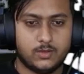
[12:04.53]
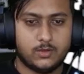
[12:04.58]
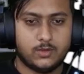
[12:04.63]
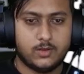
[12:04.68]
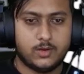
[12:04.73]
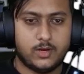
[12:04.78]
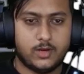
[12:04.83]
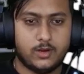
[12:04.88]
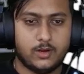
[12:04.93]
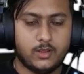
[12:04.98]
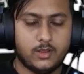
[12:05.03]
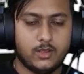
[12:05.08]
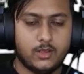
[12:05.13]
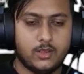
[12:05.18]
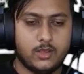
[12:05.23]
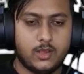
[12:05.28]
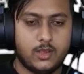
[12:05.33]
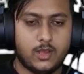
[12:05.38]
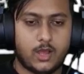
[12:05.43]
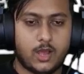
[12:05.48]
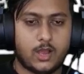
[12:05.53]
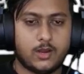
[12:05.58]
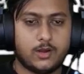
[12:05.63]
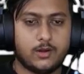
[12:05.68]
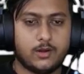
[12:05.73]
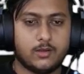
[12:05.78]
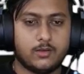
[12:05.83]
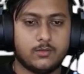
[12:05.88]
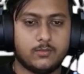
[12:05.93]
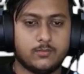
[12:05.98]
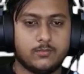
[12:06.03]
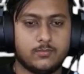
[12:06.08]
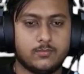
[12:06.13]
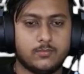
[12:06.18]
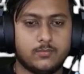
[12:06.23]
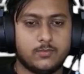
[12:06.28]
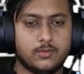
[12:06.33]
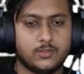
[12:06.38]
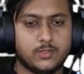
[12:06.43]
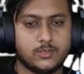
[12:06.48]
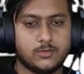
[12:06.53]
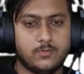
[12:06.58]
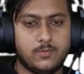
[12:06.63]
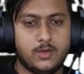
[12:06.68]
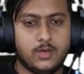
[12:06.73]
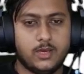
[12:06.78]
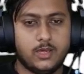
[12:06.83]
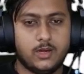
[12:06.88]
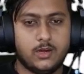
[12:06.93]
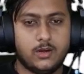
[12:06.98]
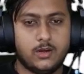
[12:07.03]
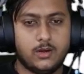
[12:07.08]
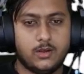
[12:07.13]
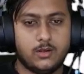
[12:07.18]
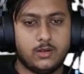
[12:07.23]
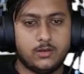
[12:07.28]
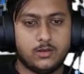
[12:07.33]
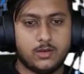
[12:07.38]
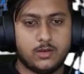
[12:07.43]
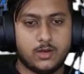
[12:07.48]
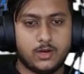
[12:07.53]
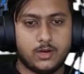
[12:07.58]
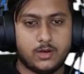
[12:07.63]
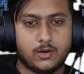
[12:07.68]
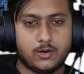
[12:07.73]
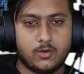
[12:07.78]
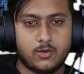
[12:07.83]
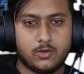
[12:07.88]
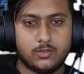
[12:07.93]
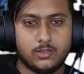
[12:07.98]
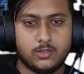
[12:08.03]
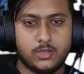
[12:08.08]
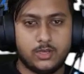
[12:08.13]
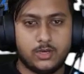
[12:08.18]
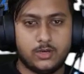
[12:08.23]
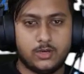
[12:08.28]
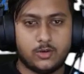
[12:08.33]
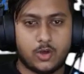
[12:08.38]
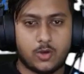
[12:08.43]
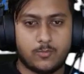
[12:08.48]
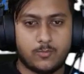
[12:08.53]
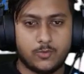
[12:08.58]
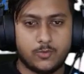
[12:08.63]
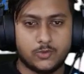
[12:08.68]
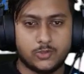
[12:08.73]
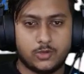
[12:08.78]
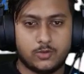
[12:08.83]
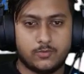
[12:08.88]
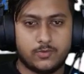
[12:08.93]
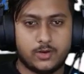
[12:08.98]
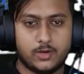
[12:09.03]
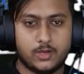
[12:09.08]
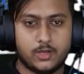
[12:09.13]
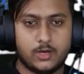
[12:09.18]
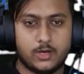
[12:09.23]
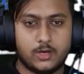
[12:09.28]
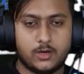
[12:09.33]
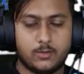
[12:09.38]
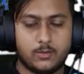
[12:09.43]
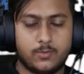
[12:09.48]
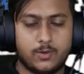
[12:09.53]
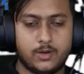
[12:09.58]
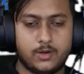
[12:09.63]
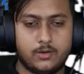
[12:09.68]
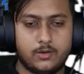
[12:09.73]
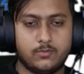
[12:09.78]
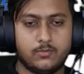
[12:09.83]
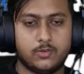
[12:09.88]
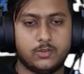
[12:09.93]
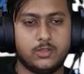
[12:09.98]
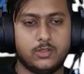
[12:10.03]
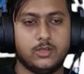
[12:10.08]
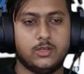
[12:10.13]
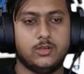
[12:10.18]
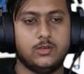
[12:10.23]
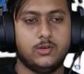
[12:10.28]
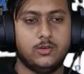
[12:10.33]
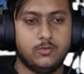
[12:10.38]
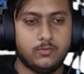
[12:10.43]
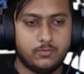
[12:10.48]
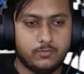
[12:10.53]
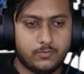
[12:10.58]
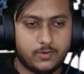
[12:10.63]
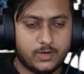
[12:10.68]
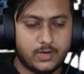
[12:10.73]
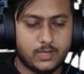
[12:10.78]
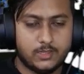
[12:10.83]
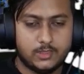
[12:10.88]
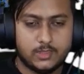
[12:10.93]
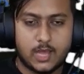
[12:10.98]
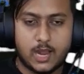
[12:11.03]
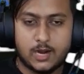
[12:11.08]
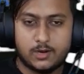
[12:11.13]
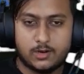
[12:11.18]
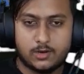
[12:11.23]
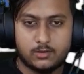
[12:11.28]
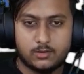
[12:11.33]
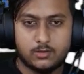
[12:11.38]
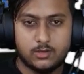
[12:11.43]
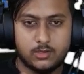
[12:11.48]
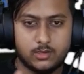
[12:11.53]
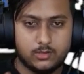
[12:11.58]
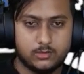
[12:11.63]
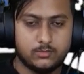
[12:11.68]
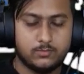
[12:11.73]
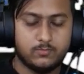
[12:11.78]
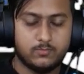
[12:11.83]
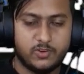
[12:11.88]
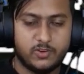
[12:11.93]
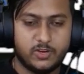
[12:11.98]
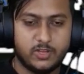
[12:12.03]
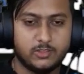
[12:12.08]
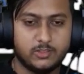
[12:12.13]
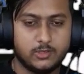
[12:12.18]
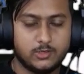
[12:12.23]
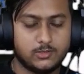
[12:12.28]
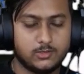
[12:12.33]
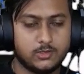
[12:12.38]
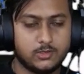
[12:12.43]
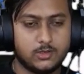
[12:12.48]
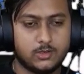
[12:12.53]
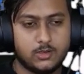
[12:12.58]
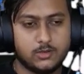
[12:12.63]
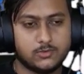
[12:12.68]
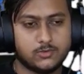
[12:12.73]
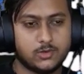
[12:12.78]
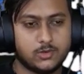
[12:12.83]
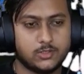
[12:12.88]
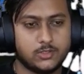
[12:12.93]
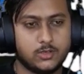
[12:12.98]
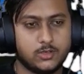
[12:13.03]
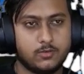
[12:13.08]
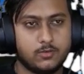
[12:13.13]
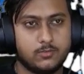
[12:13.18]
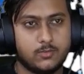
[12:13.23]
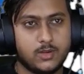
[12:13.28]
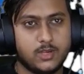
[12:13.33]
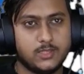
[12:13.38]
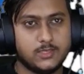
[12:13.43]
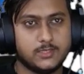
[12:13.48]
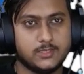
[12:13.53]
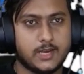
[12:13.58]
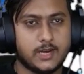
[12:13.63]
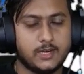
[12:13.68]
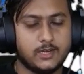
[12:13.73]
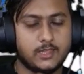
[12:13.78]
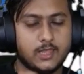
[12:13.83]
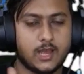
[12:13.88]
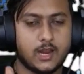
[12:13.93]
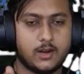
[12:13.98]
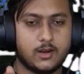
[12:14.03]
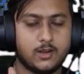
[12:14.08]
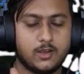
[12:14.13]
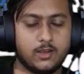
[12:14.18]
Right, and just make an cut on the top portion of it a little bit for the fitting that fitting this structure inside that